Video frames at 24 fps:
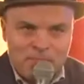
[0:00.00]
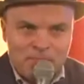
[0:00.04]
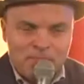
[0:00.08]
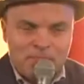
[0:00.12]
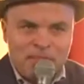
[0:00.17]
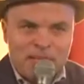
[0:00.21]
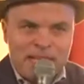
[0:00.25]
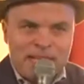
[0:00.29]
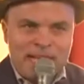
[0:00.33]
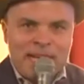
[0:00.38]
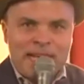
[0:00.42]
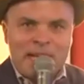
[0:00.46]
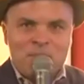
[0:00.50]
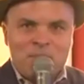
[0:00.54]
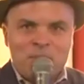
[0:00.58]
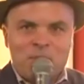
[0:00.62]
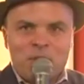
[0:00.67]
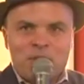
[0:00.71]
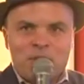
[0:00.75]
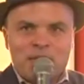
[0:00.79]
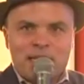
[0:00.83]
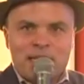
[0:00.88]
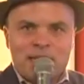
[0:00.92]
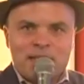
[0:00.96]
Again, I'm
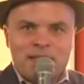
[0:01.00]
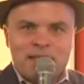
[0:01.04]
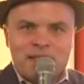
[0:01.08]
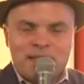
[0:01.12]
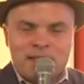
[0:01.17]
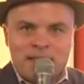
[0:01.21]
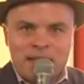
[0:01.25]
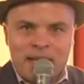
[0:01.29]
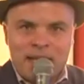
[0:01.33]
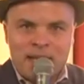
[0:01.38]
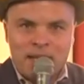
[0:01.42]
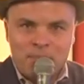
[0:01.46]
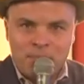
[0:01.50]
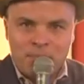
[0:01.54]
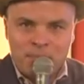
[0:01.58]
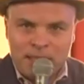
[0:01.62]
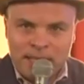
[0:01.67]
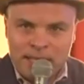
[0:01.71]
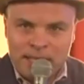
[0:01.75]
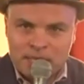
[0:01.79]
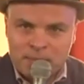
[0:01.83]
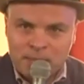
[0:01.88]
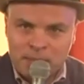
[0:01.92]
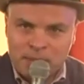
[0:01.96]
pausing because to say a
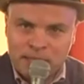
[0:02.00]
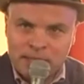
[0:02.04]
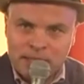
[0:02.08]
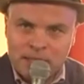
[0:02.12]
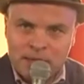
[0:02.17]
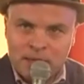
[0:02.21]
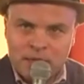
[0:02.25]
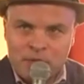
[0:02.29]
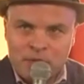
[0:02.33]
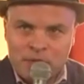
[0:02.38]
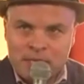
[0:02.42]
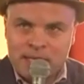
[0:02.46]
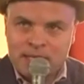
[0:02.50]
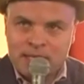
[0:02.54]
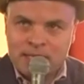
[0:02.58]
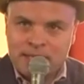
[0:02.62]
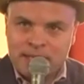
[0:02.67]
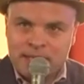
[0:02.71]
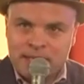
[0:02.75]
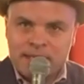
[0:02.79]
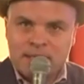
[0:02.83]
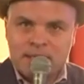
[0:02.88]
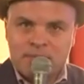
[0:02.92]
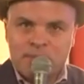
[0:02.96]
play is political in the United
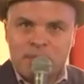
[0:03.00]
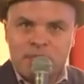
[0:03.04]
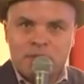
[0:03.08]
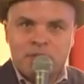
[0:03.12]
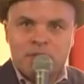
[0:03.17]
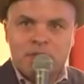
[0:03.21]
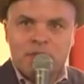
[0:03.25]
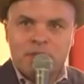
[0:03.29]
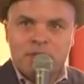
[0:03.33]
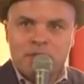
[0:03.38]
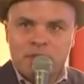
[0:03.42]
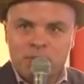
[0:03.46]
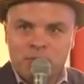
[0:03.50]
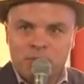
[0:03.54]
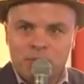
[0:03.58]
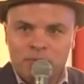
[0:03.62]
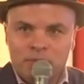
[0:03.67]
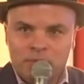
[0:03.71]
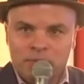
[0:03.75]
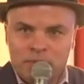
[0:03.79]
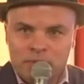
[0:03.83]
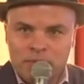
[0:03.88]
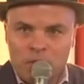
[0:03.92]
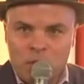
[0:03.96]
States means it
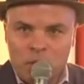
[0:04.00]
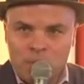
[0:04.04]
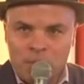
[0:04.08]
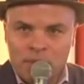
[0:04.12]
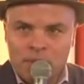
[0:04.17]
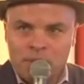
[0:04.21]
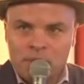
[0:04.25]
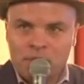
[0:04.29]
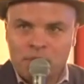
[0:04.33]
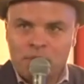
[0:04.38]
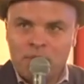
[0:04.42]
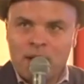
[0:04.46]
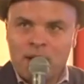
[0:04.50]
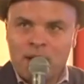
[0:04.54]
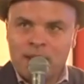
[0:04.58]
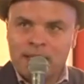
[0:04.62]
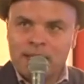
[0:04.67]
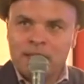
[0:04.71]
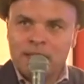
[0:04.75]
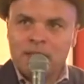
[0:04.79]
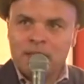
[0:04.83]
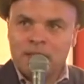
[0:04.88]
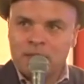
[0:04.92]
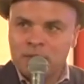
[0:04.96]
will open on Friday
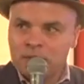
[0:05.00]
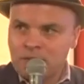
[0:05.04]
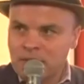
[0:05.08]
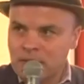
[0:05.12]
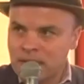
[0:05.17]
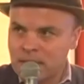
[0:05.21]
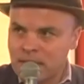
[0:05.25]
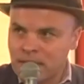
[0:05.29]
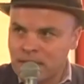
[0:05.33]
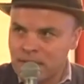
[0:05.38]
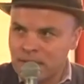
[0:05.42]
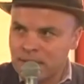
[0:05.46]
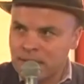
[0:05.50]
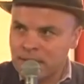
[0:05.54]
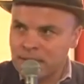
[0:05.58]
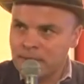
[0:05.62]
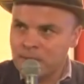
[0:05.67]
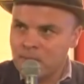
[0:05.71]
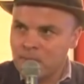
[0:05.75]
and close on Saturday.